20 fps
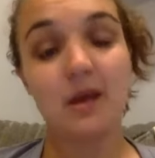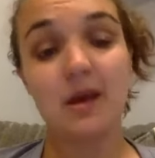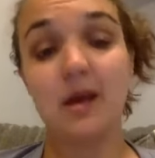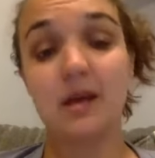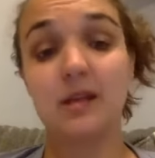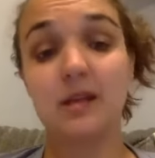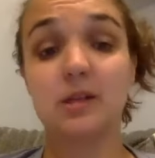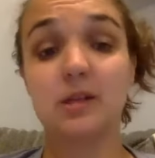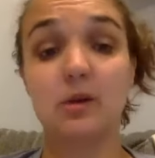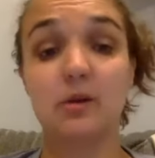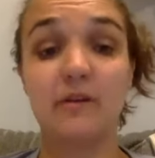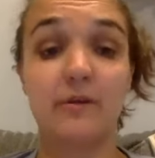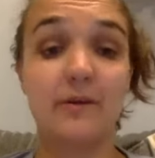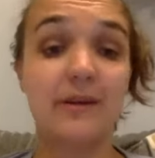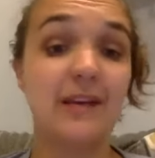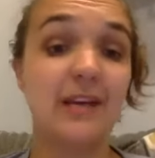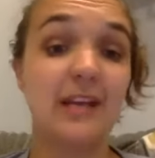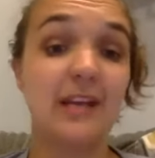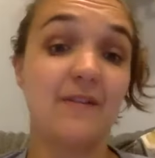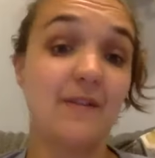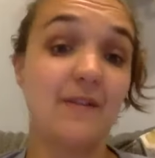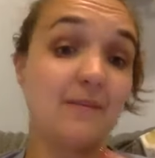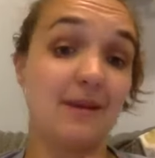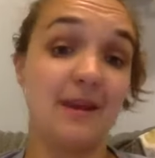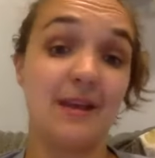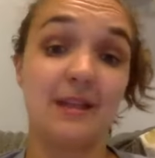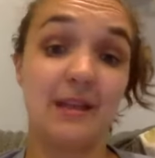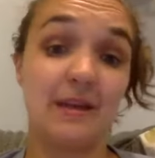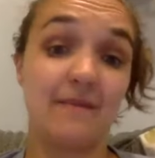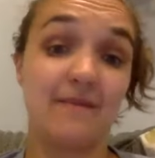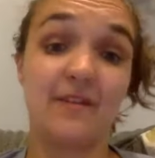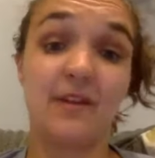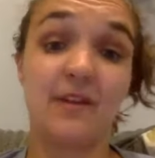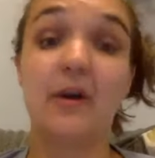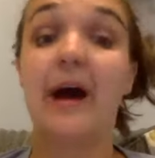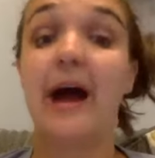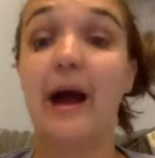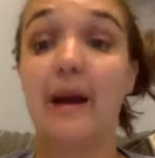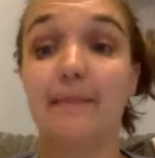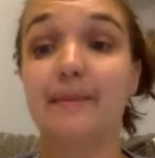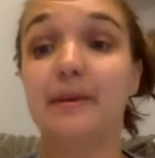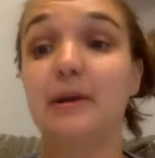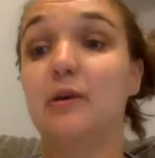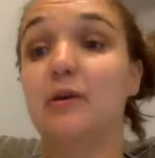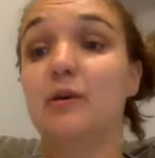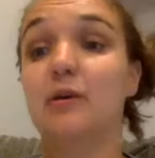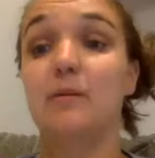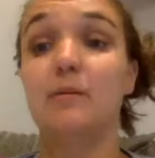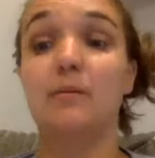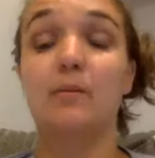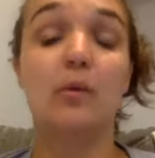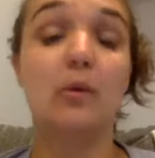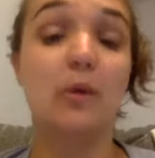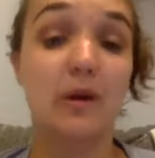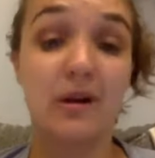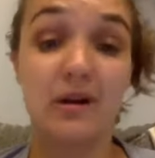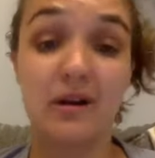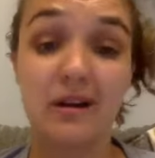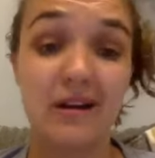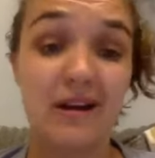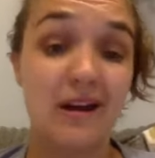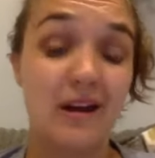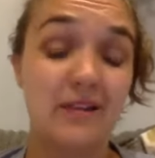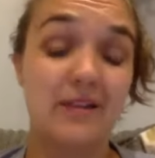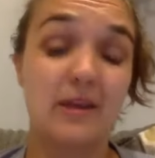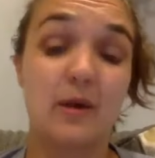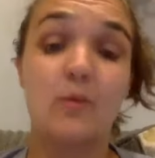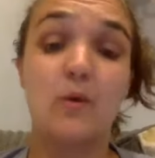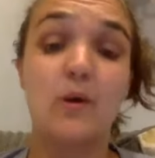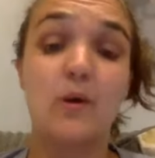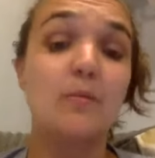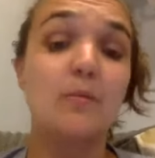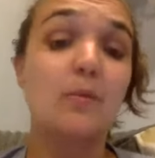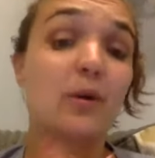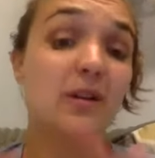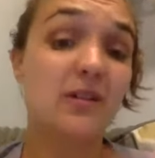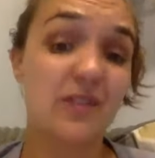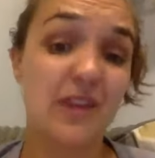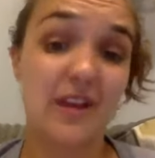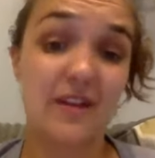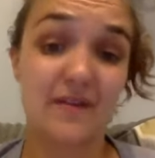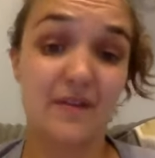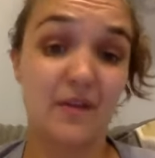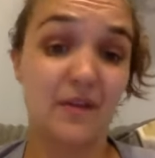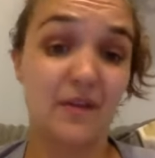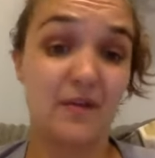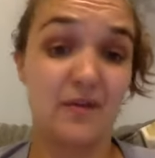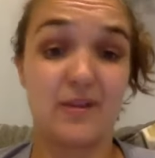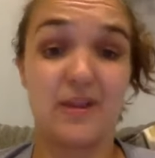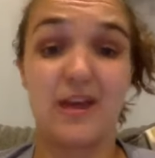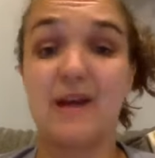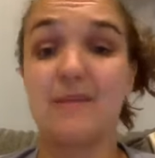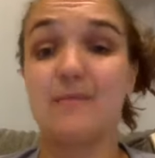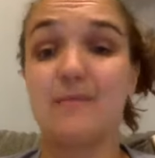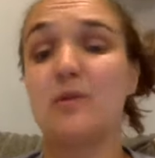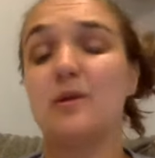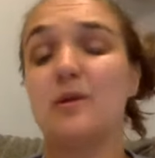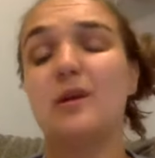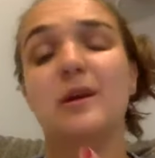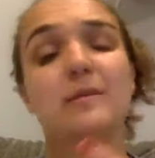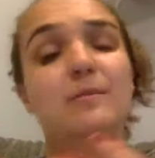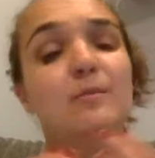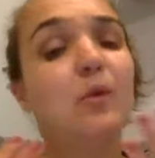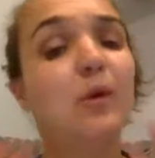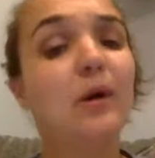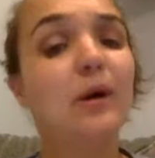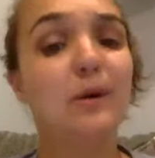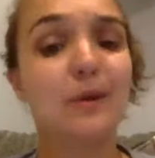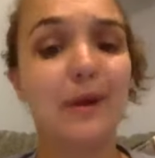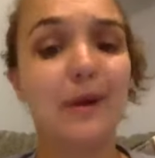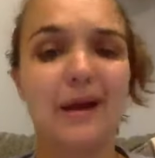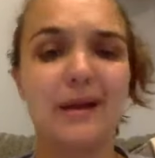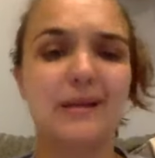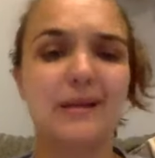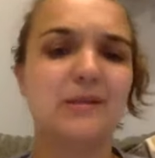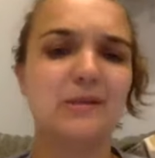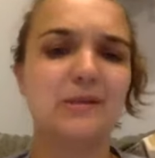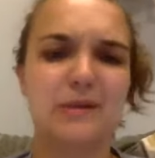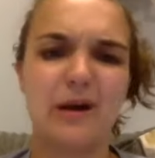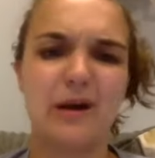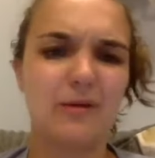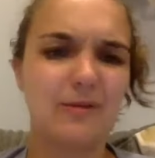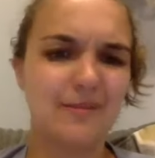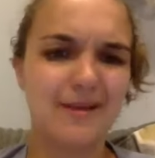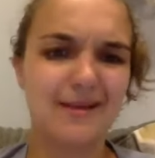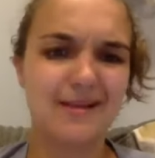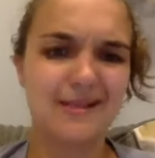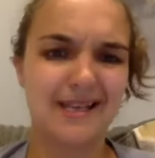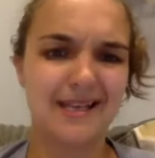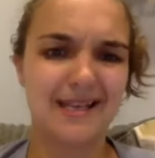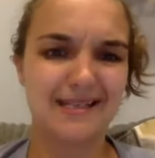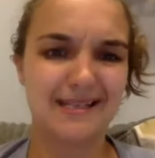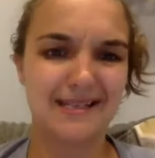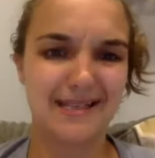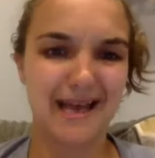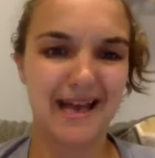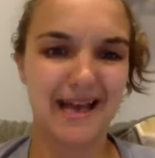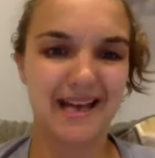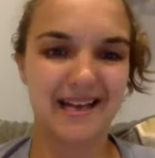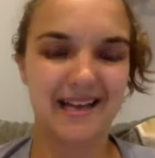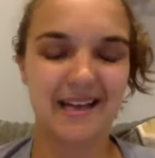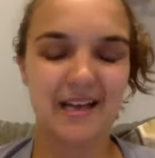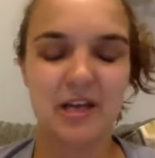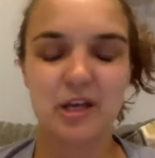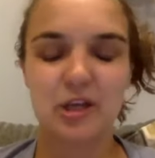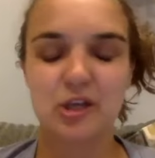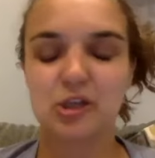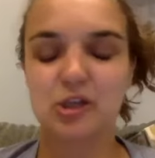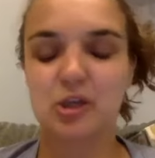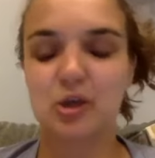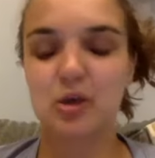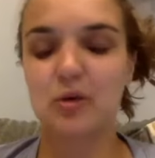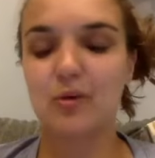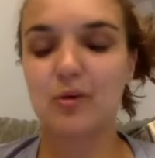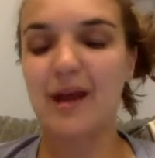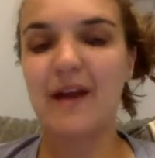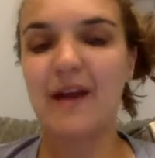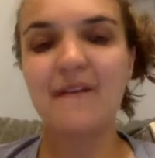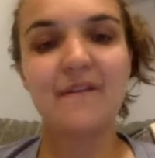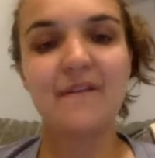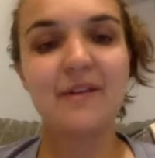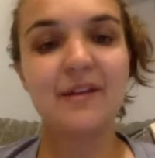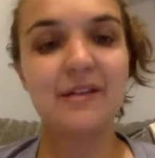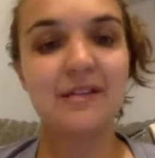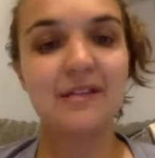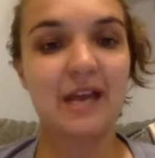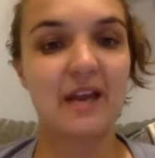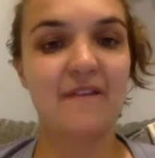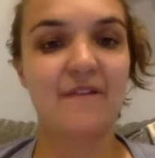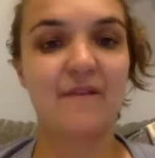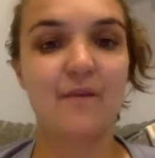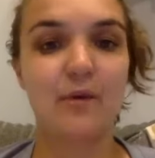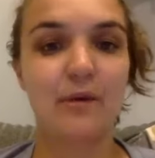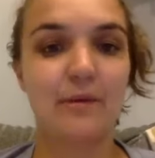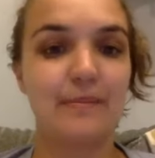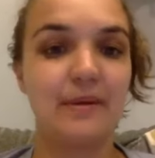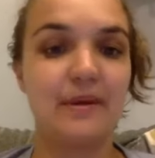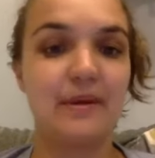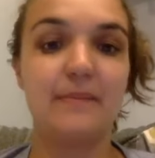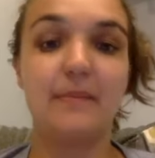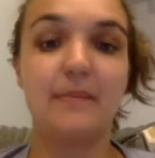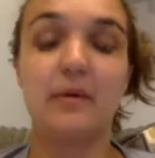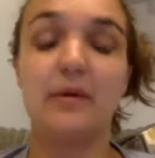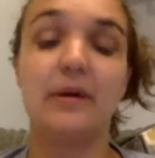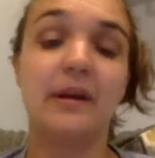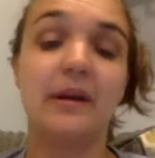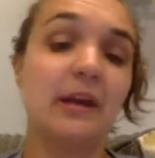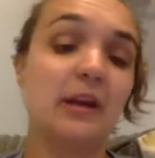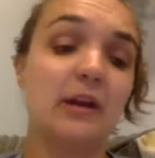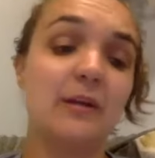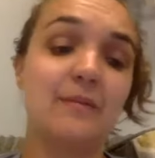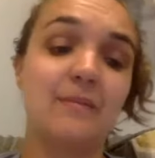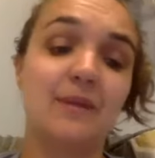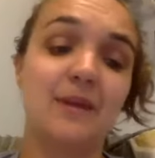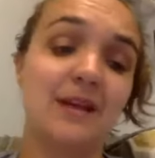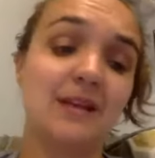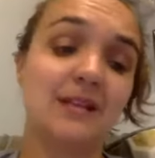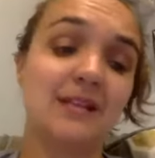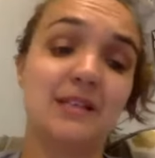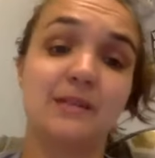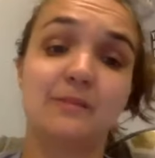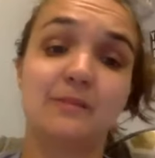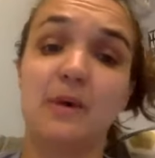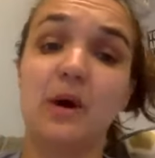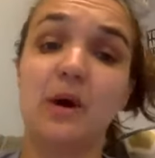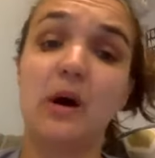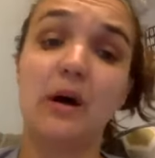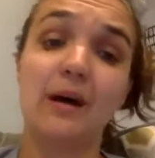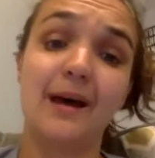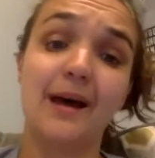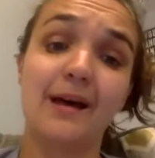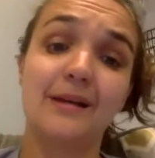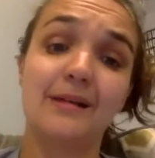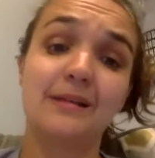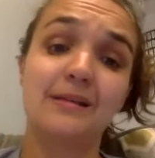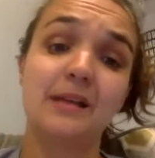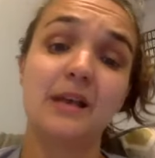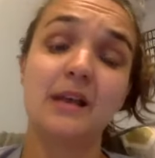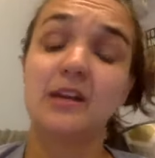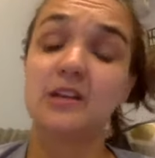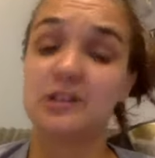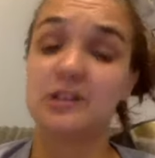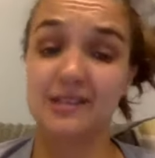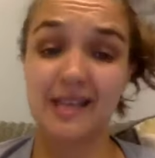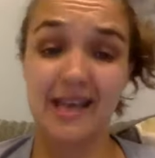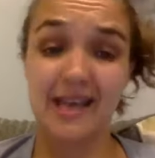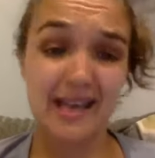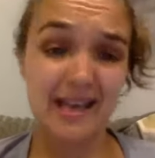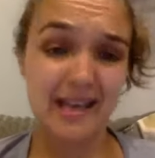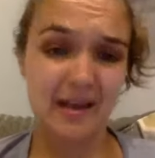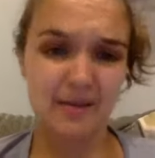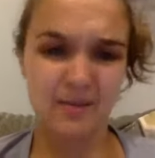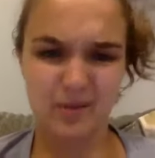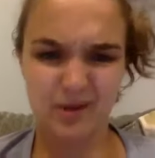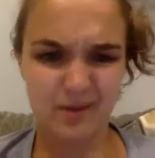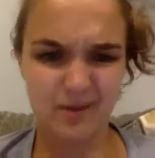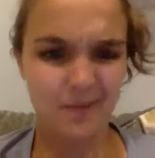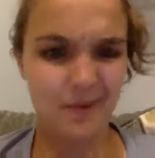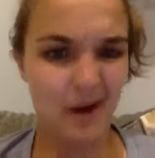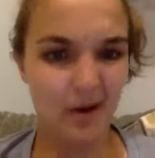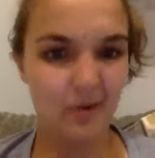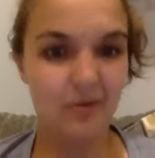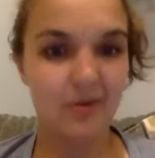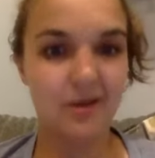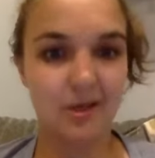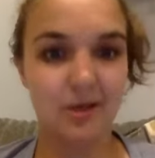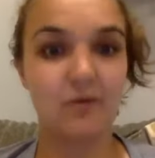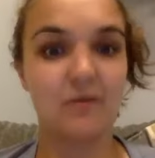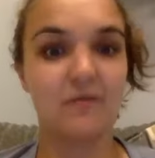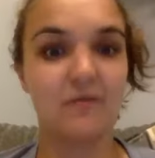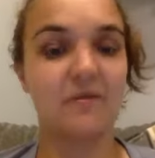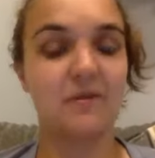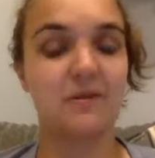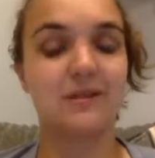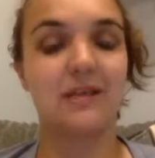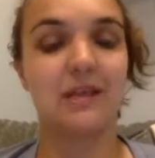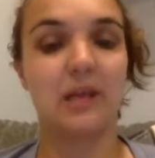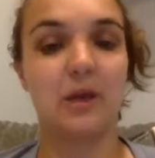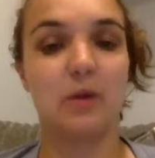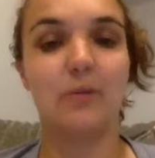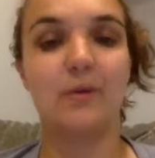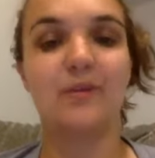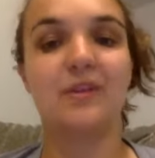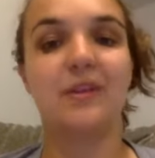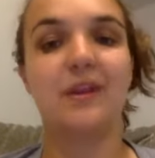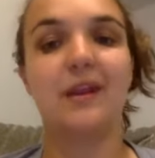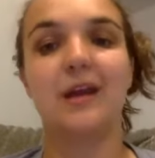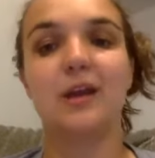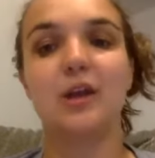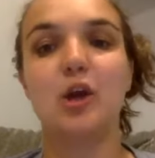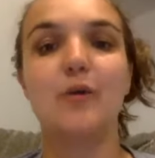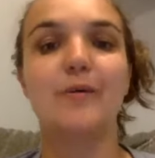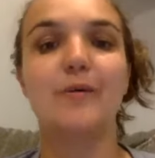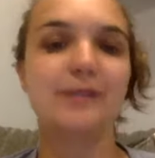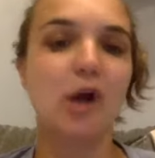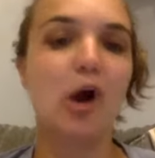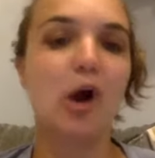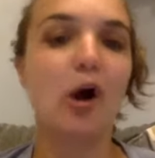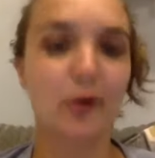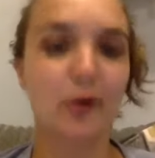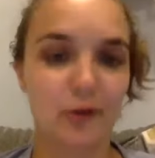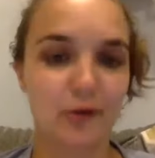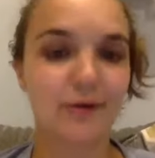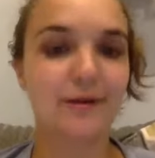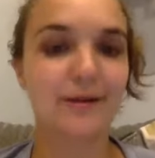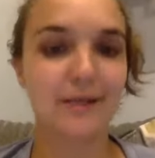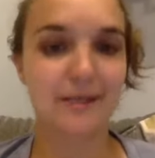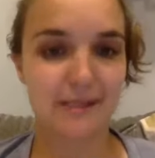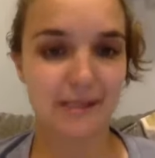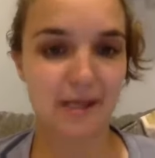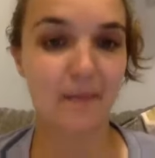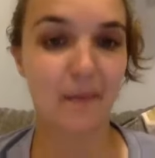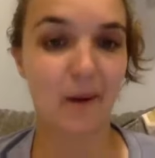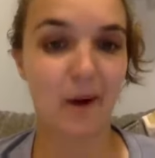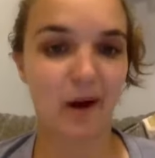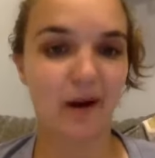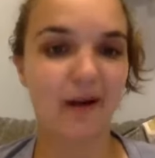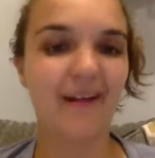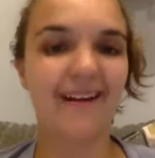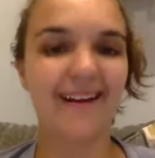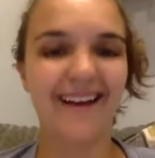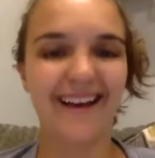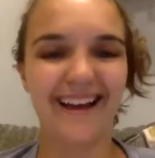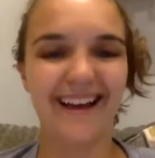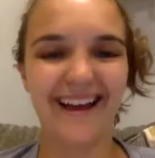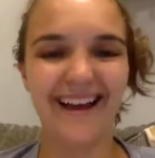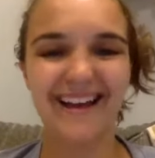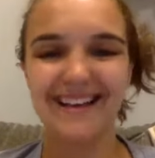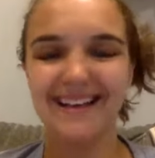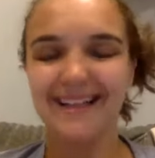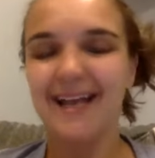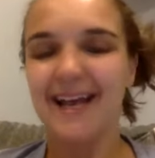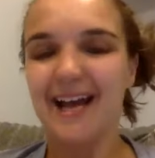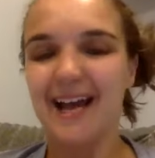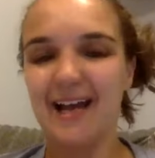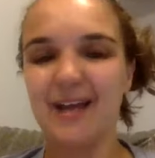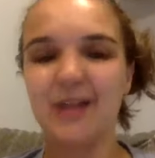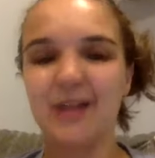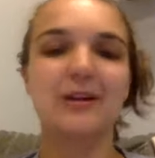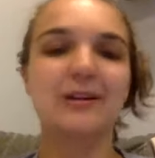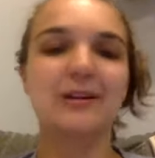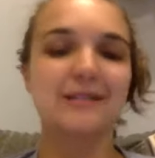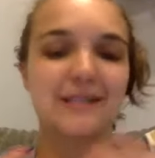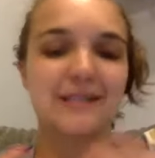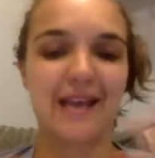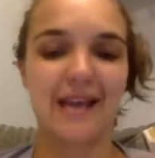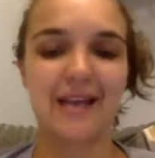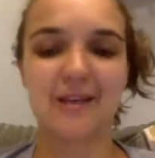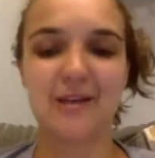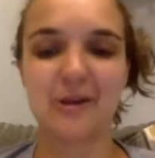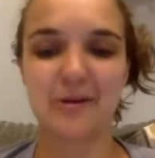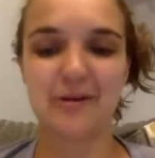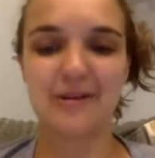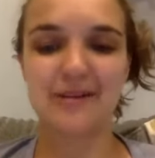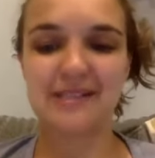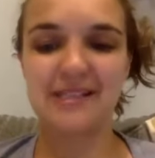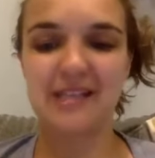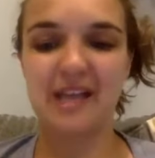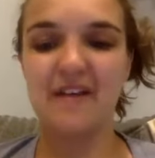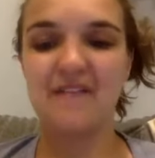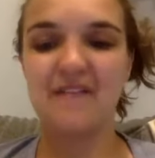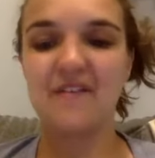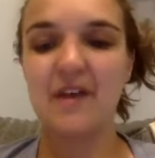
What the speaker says: And so if we can even make them feel happier or more, that we're more thankful for them or in more gratitude, how amazing is that? So every day for people, and it can be as small as just, hey, I'm really proud of you for sticking with it. I know it's harder in the summer. I know you're saying no to stuff.